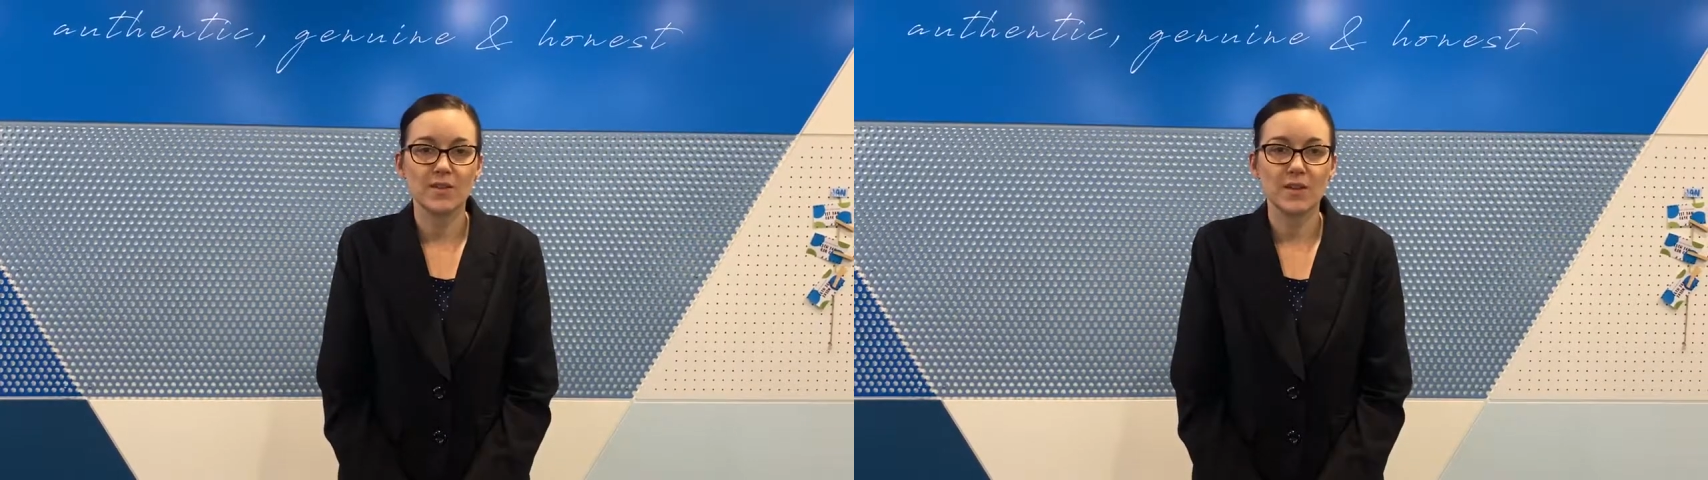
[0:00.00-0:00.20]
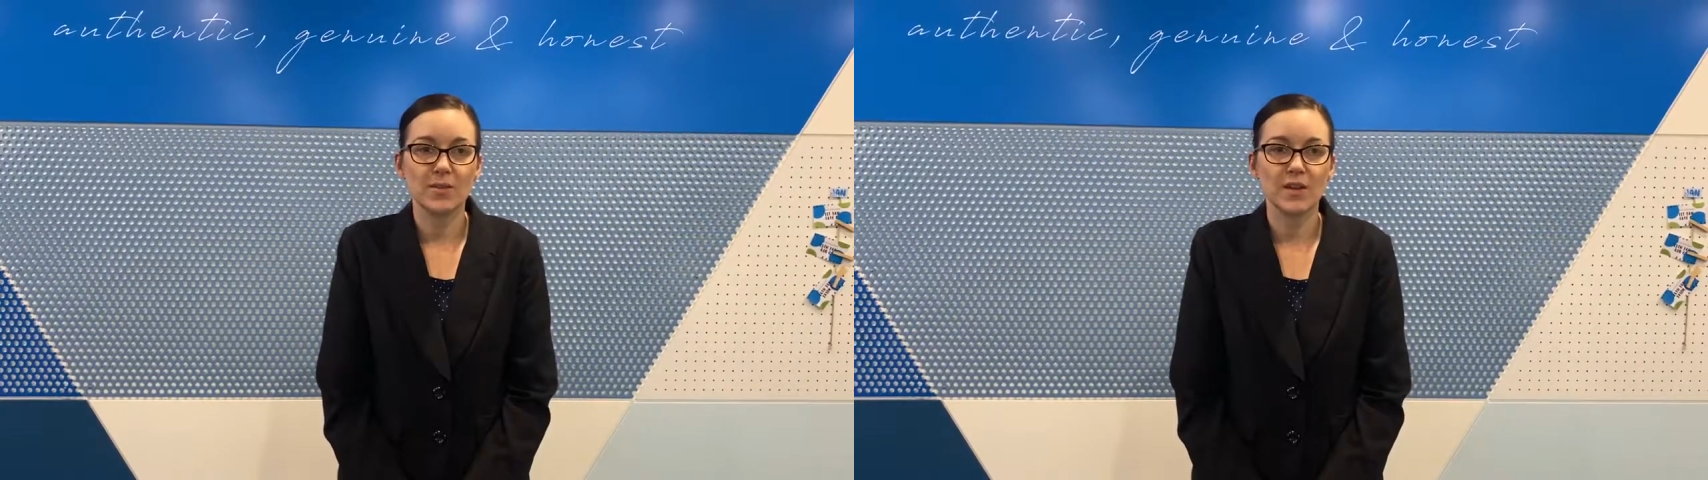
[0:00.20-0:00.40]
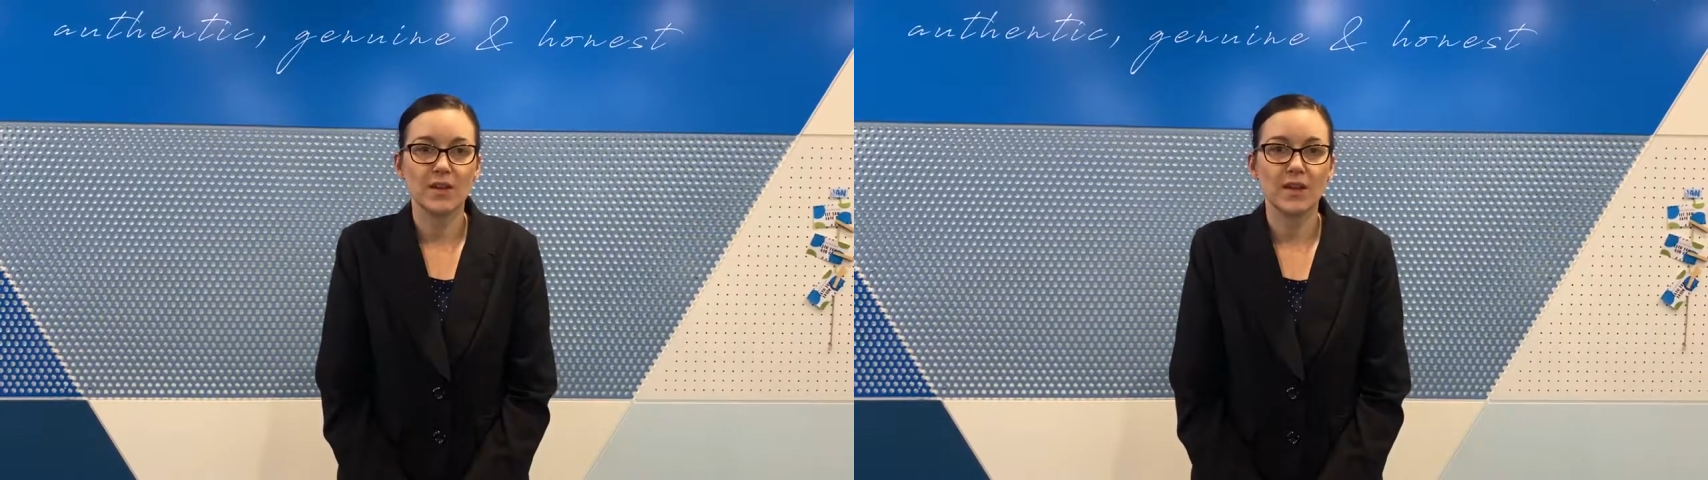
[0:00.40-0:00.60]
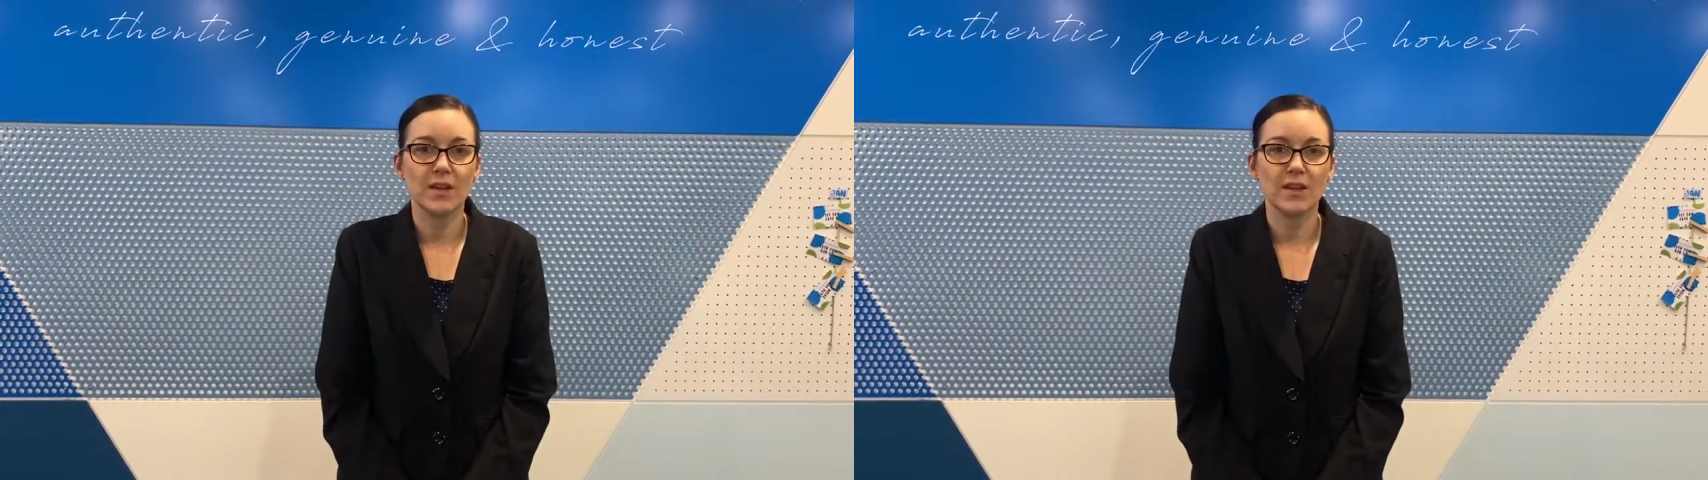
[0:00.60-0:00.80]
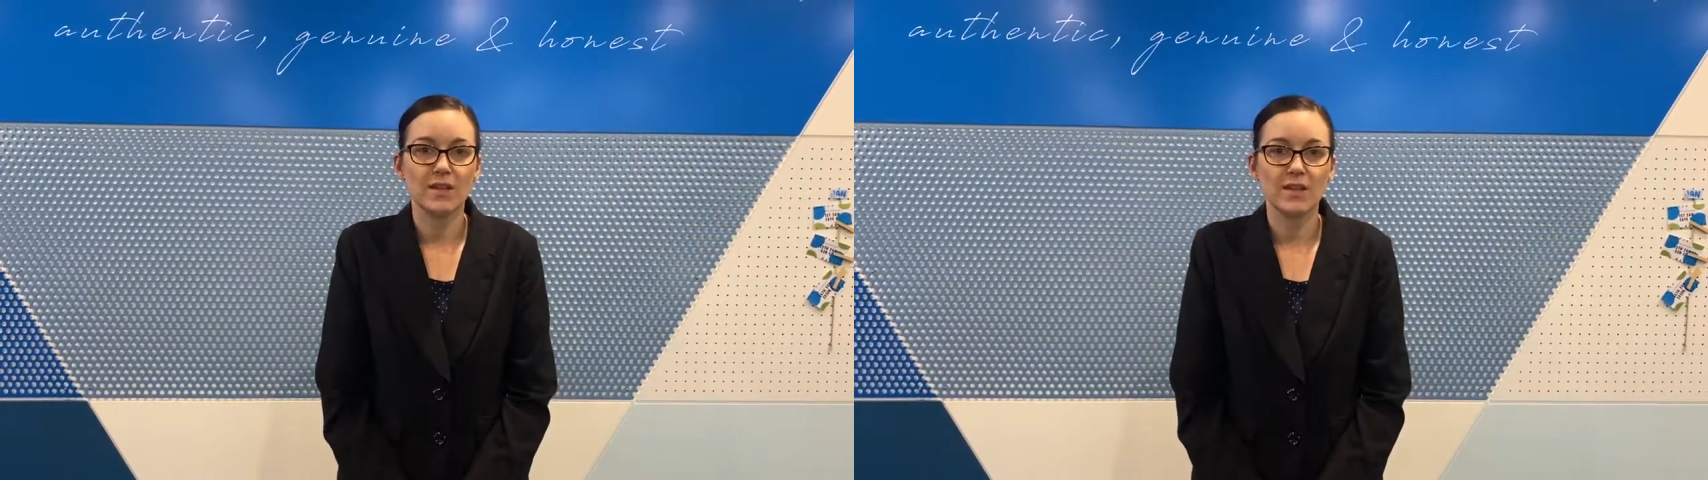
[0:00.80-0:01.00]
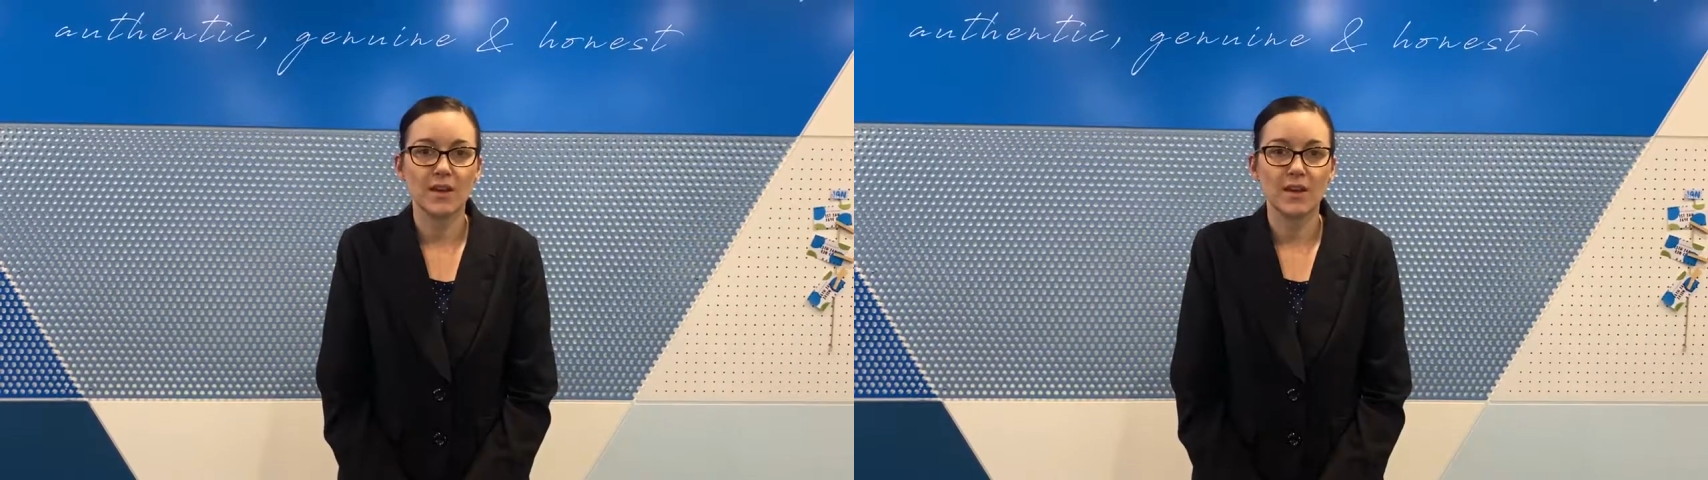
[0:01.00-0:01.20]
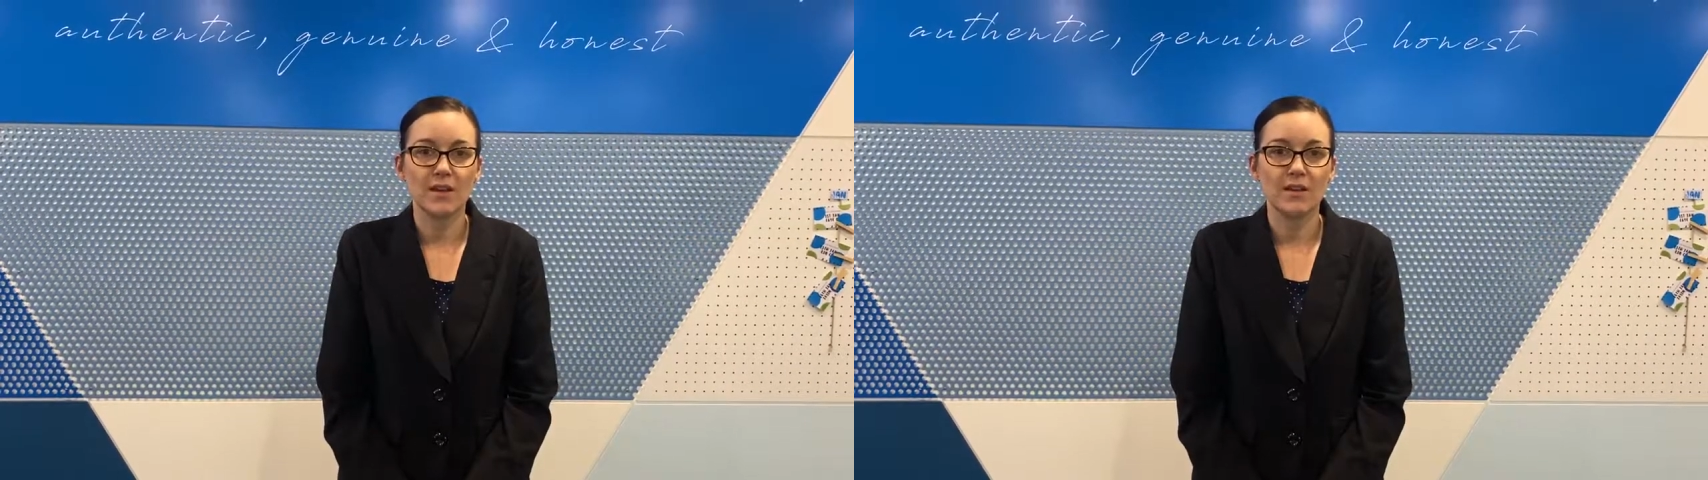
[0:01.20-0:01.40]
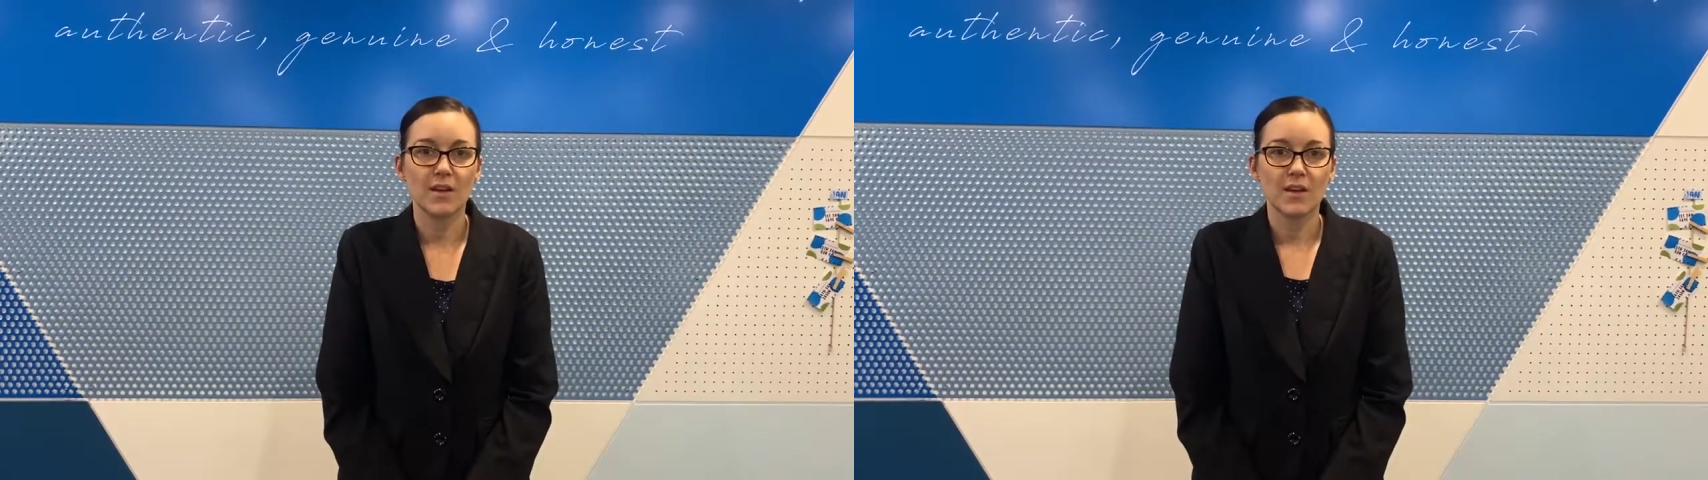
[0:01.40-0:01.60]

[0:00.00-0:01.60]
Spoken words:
something like this and